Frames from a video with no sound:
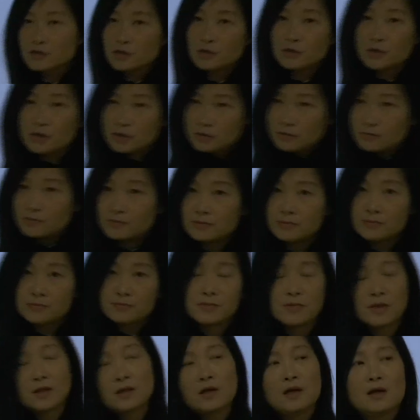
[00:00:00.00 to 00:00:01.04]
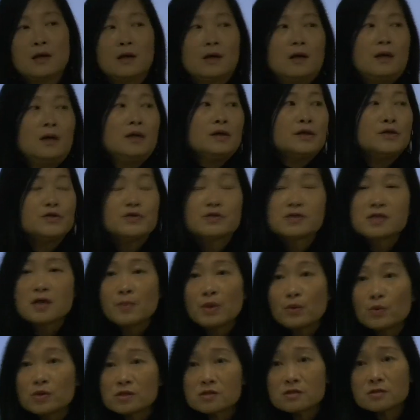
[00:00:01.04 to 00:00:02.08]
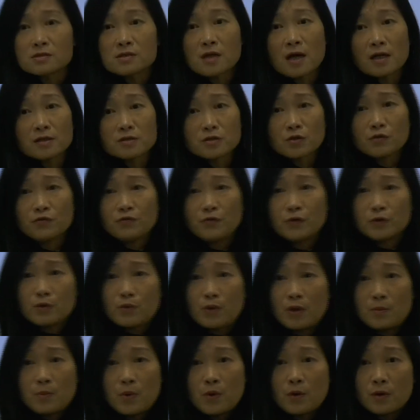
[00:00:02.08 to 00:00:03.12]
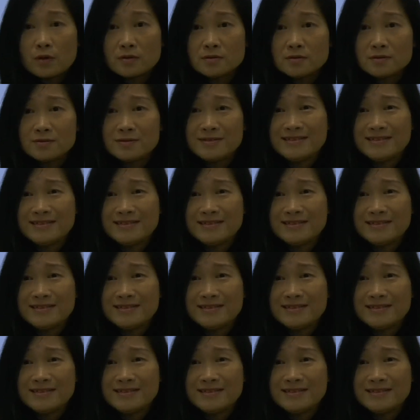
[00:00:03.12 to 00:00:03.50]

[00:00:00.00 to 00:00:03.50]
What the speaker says: So can you tell me what's the title for the report?